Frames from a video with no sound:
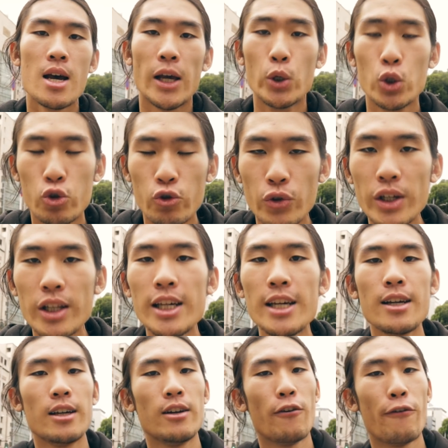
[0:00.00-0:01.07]
It was really
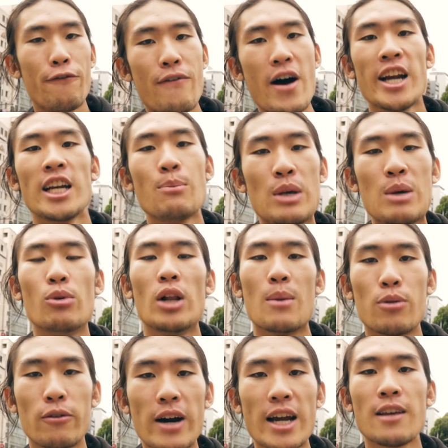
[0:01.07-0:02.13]
finding people and
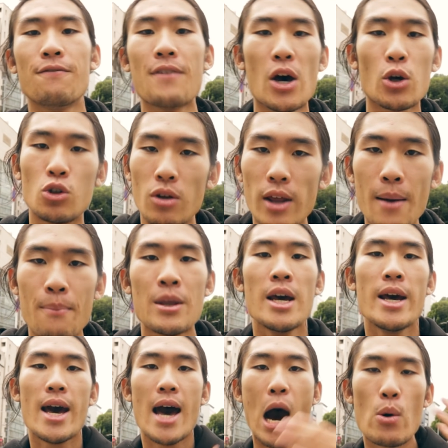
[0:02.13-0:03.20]
providing value to them.
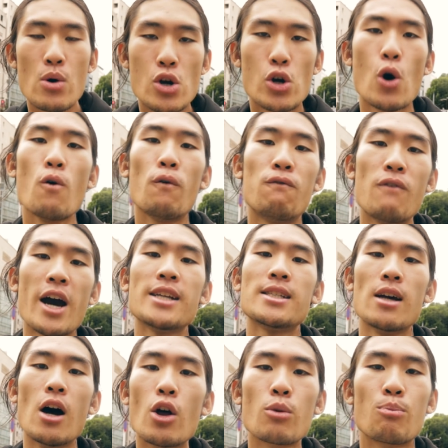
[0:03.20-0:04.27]
I would go find
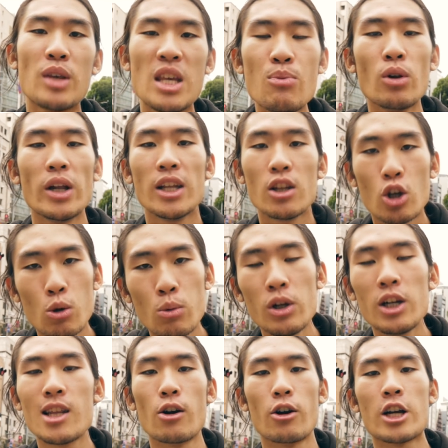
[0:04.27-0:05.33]
other people in the
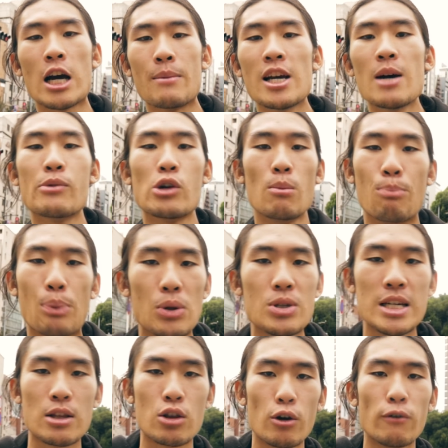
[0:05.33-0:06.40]
community that are coming up, they're
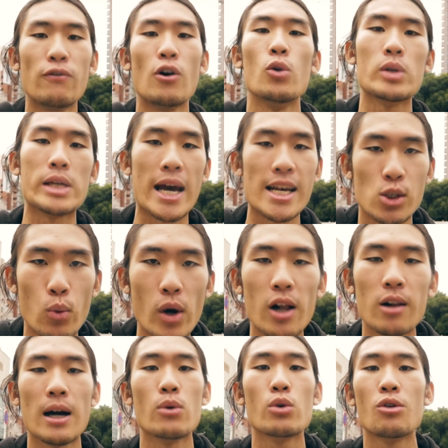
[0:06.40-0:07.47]
building their following as
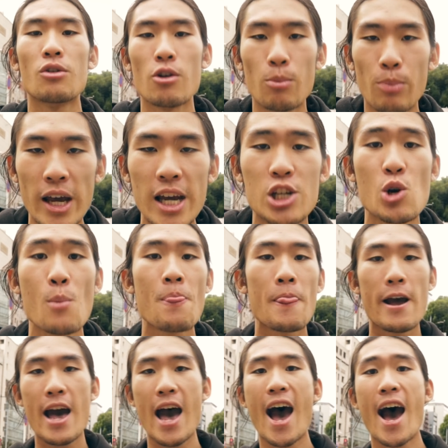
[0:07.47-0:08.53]
well. I would go to their page,
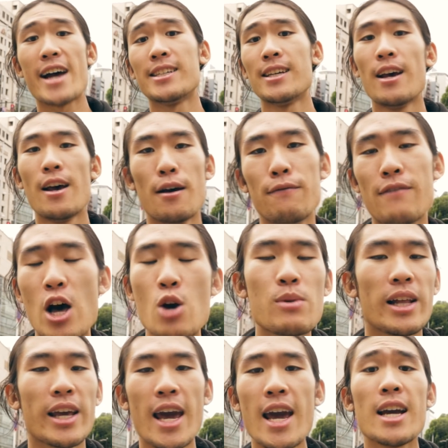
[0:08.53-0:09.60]
add value,
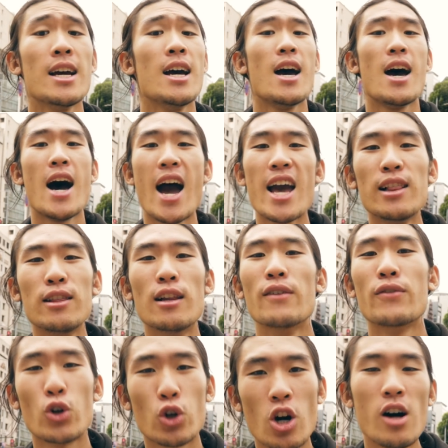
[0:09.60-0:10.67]
be like, hey, I
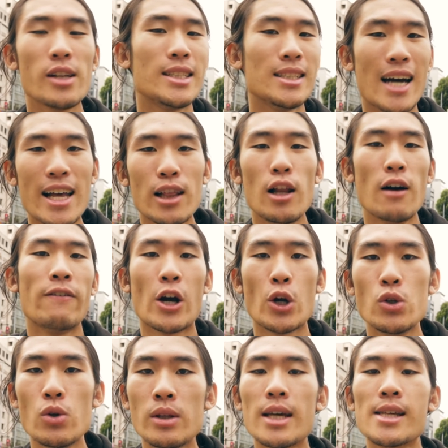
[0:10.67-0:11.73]
love your content, I love how
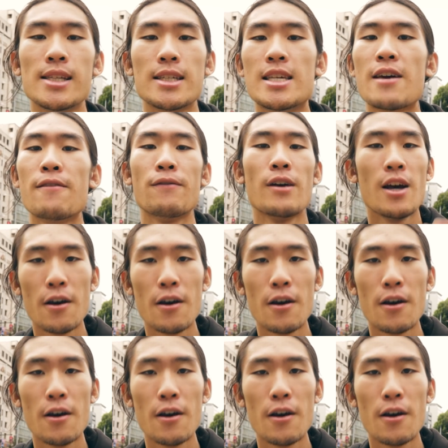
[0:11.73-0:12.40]
you're doing this, give